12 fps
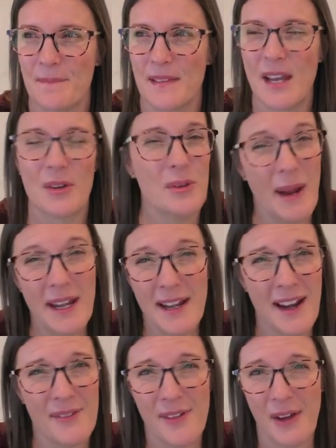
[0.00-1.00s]
Now, you might
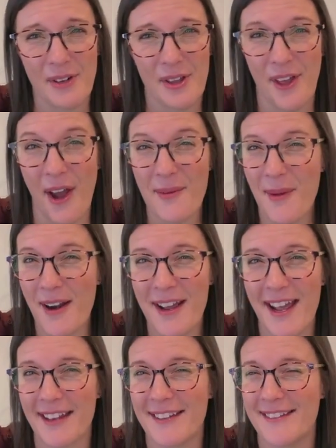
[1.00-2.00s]
not have ever thought about
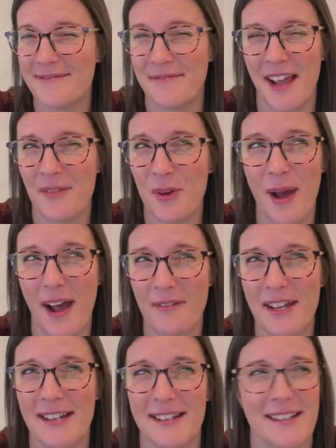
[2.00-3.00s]
it. And if you
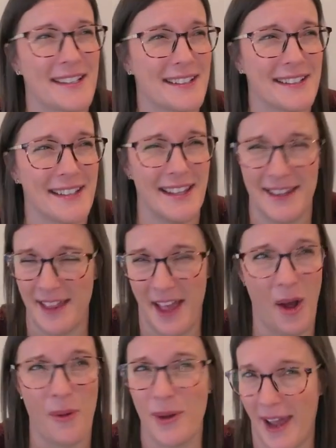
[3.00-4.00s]
haven't,
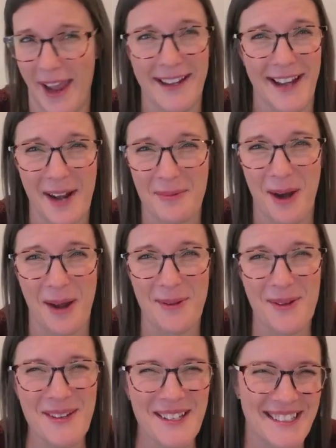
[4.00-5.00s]
okay, not a
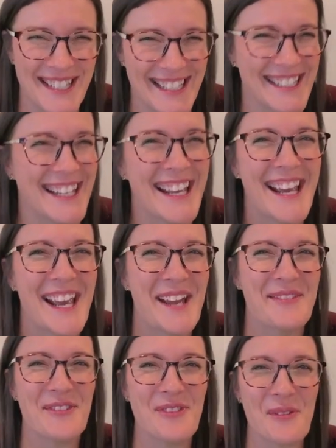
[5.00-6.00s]
problem.
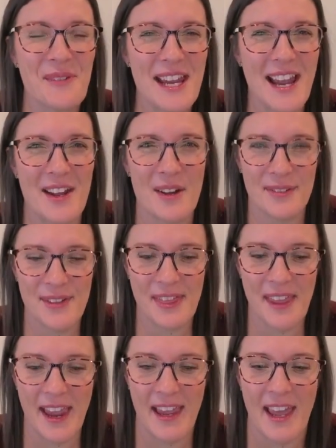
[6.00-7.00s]
But for me, I often
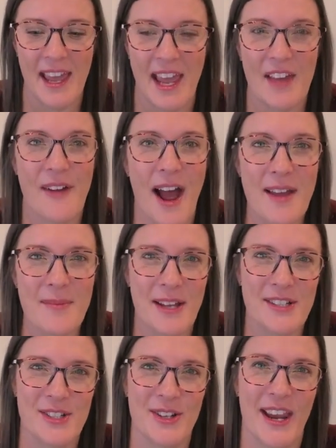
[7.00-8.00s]
think if I'm
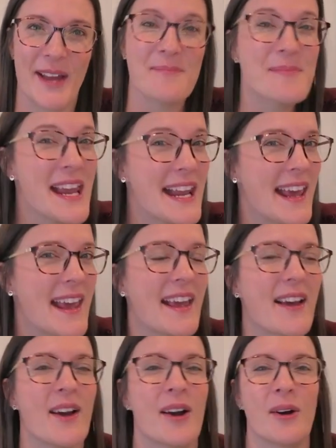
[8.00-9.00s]
entering a meeting
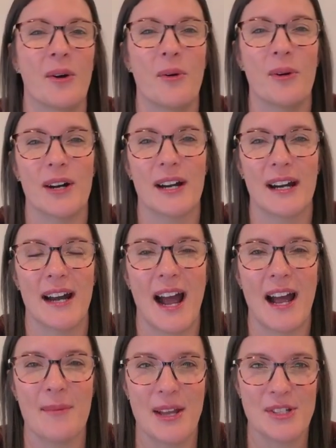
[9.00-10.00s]
or
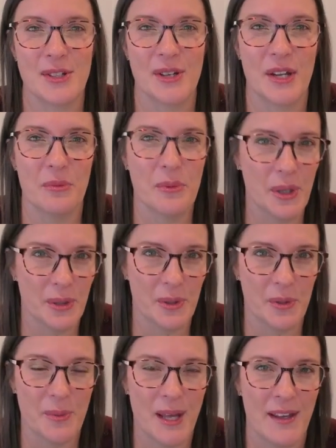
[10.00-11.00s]
I'm entering a
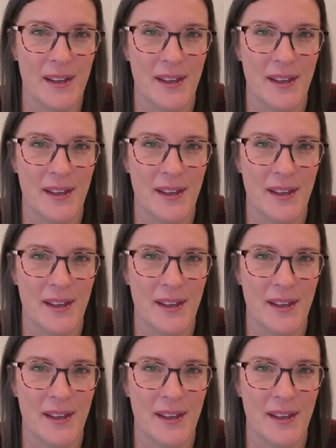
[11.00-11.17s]
room,